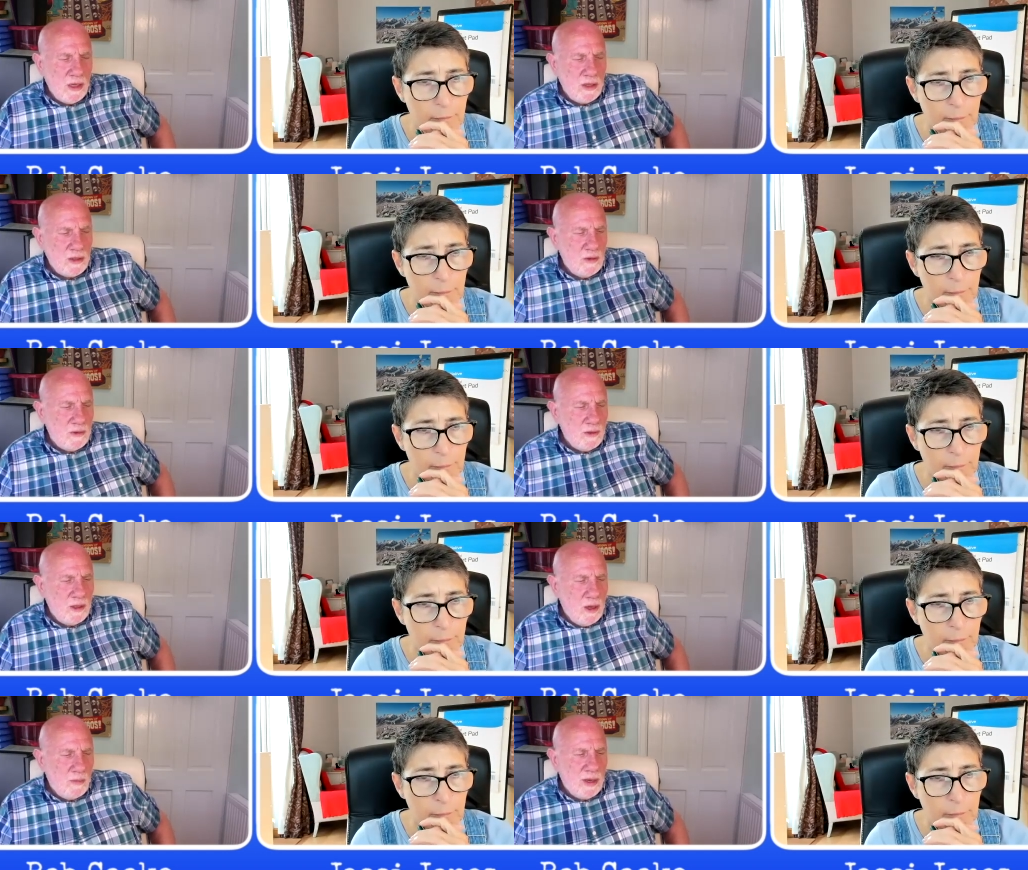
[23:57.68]
Speaker 1: so you
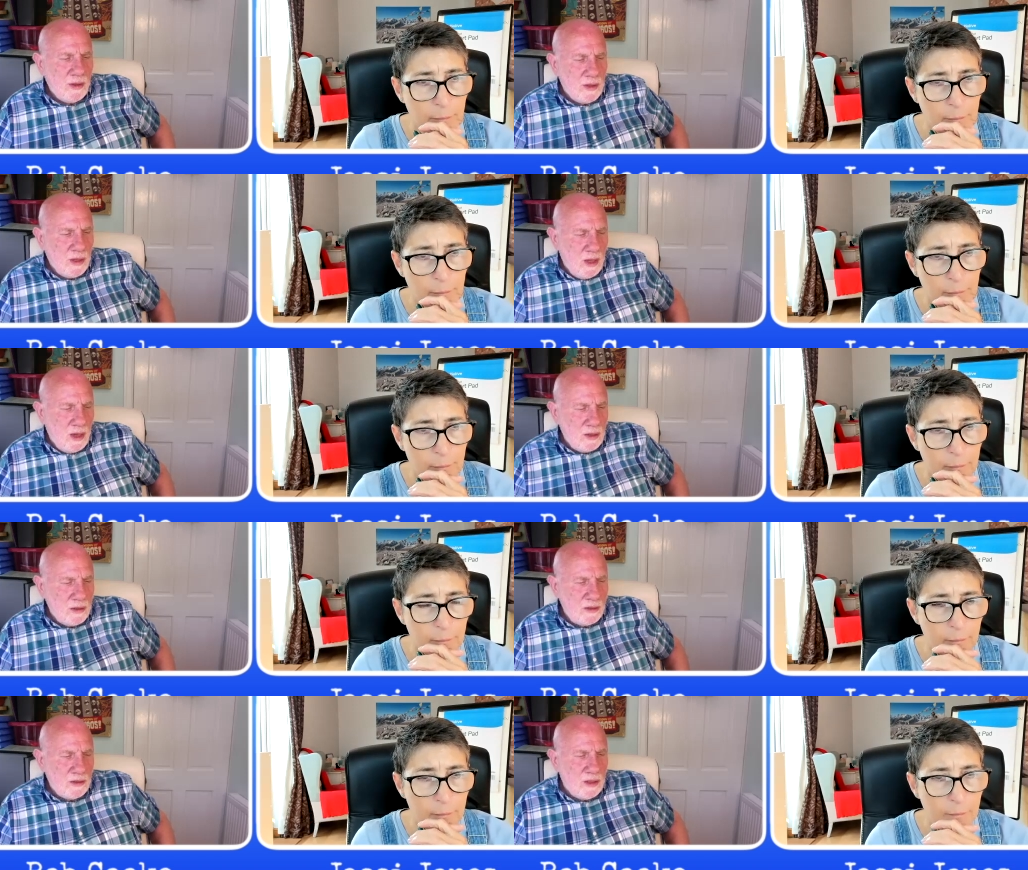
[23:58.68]
go back to the client
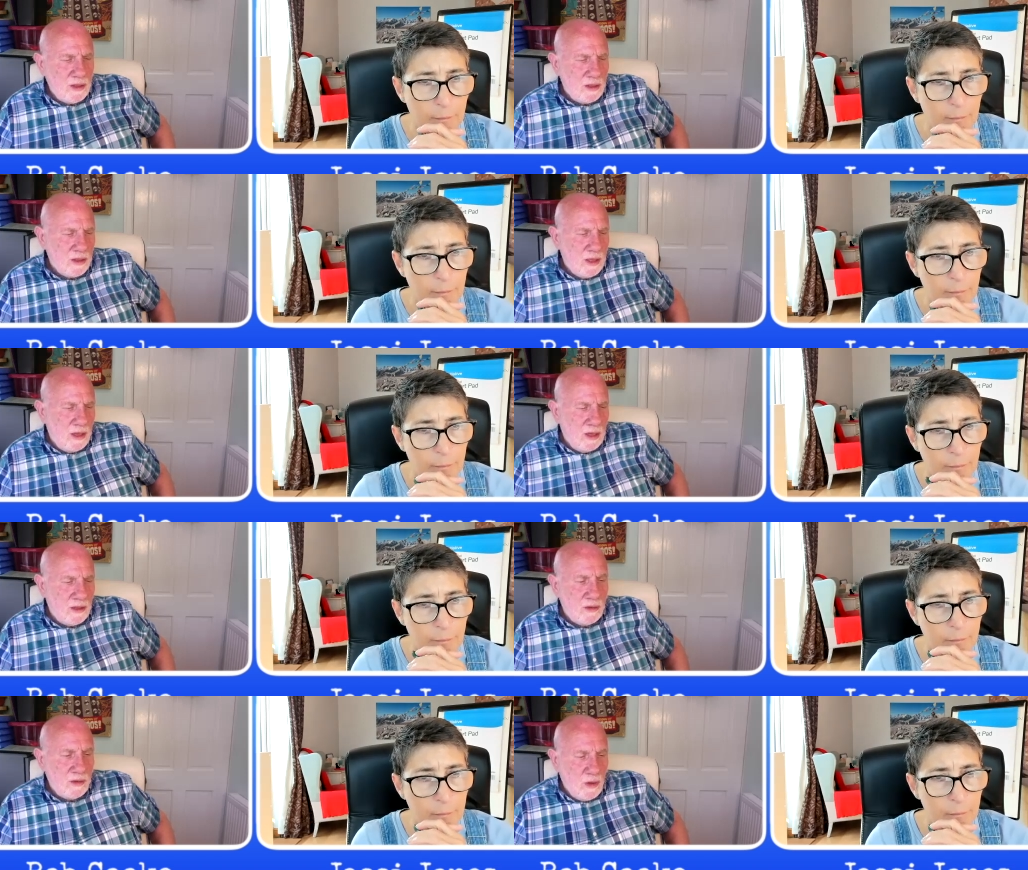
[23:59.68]
and you say to the
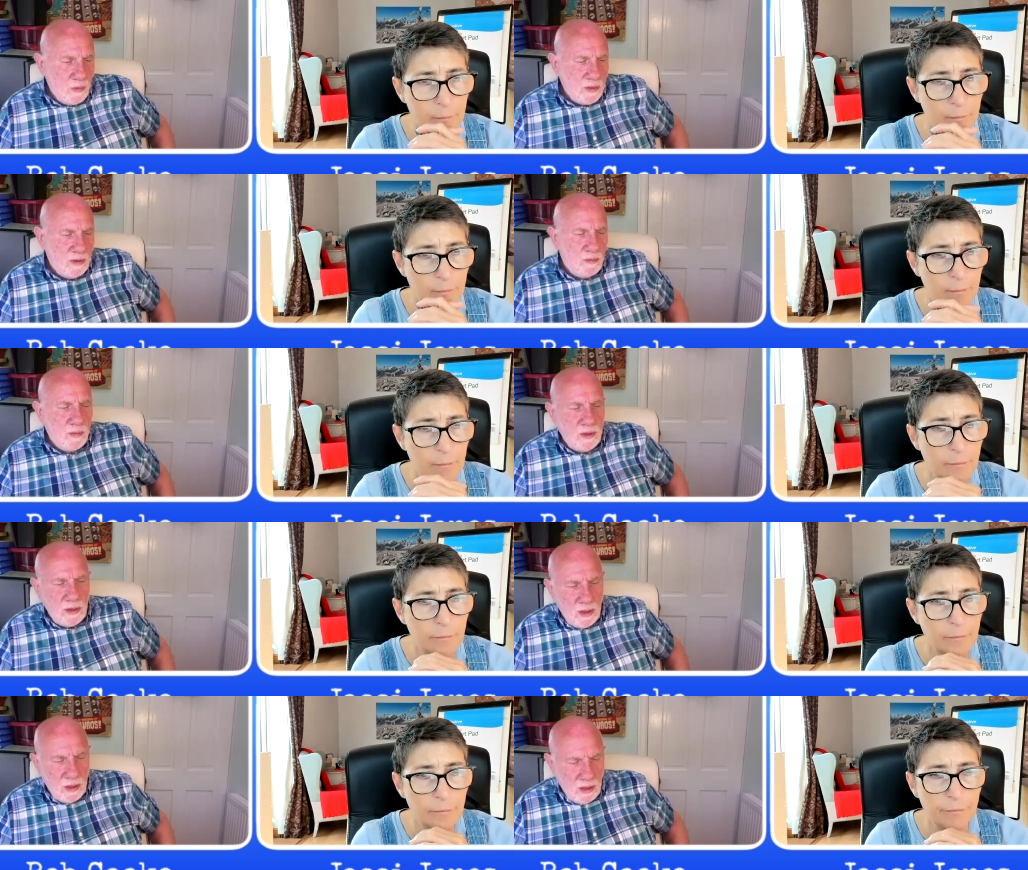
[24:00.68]
client as an option i've been
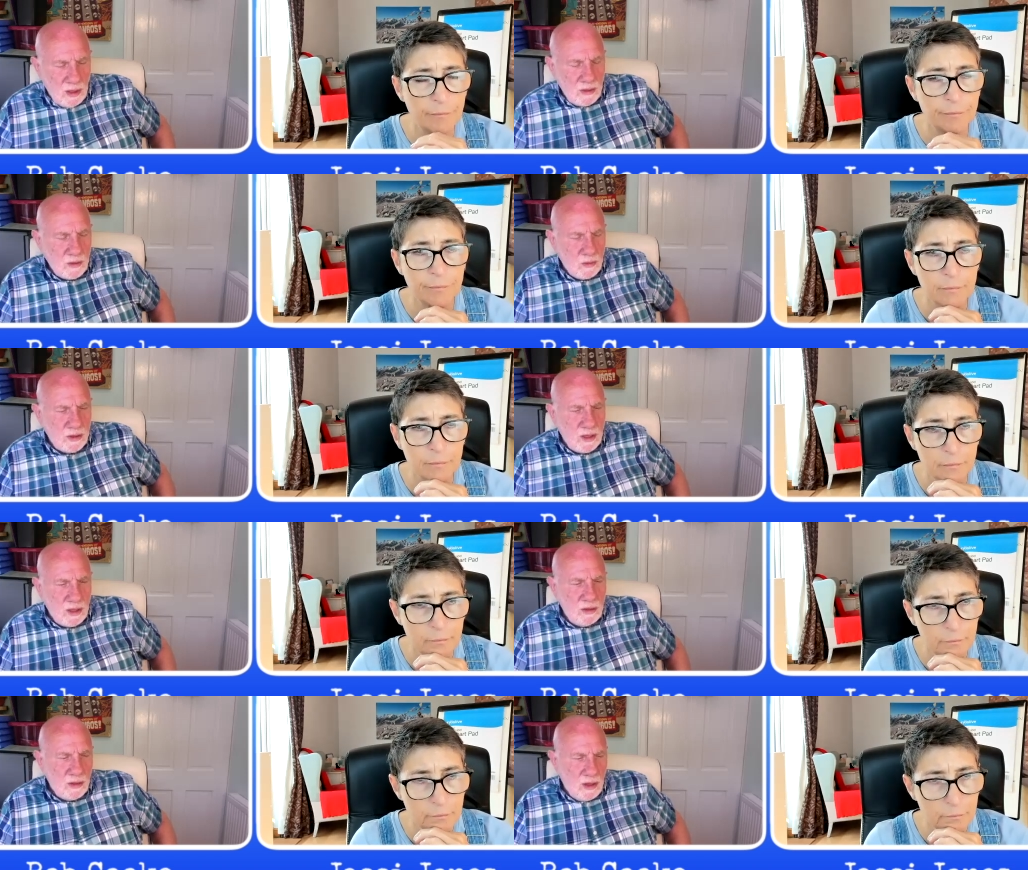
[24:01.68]
i just want to
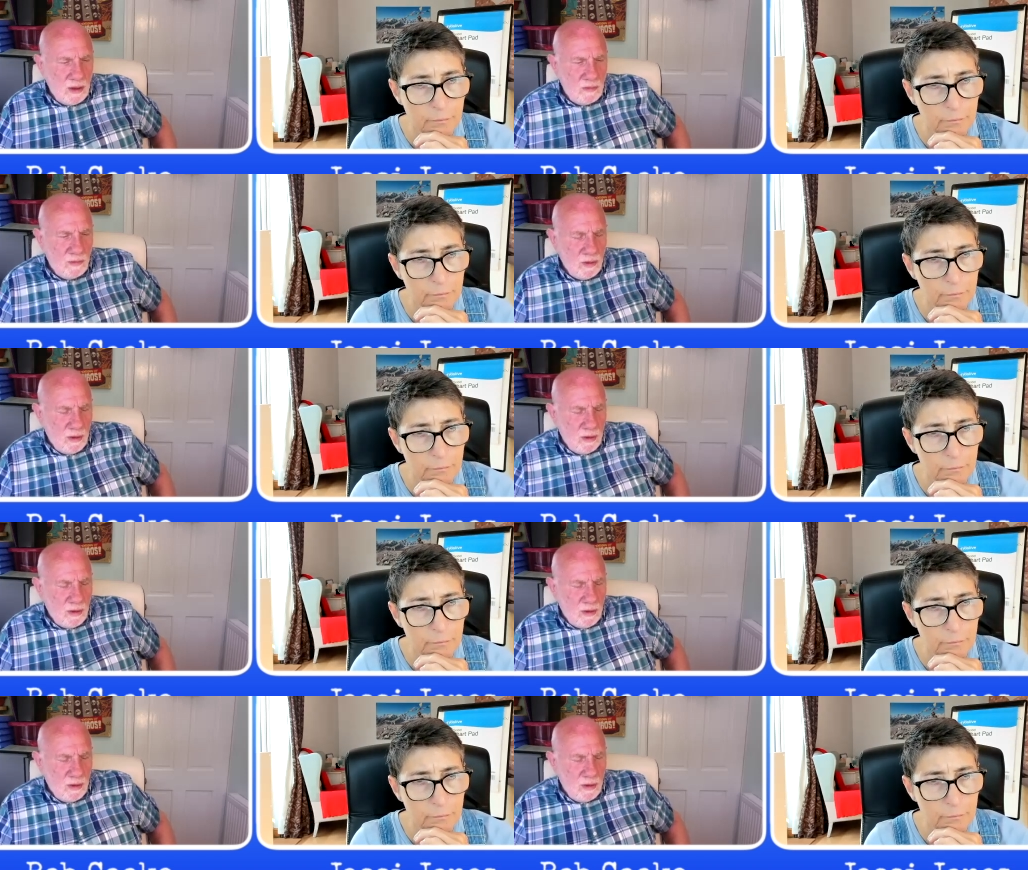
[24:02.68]
say that i've